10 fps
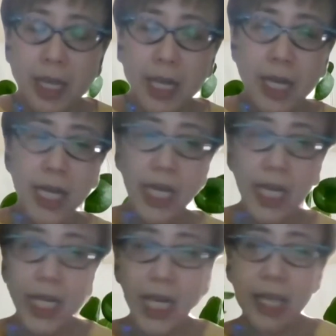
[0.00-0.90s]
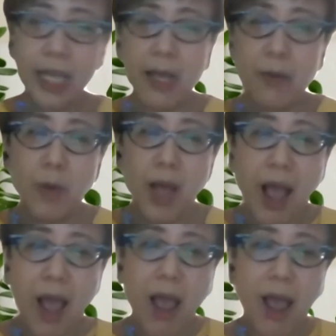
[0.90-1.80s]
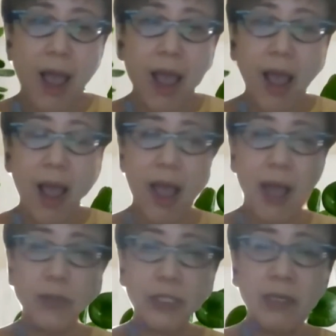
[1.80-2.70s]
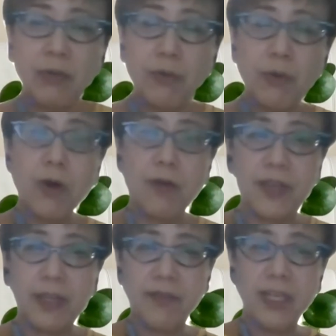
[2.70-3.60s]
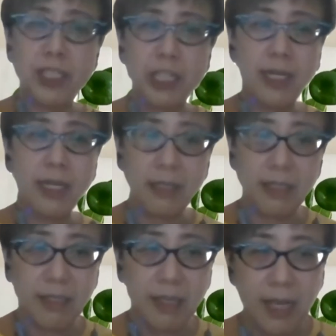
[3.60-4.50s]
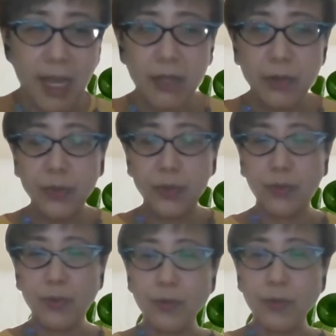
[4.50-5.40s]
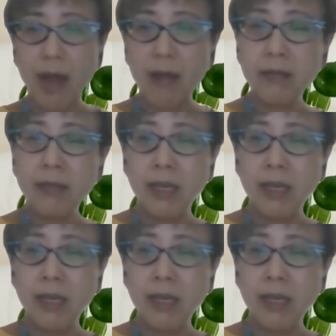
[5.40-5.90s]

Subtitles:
I was in a role of an evangelist. I had to go around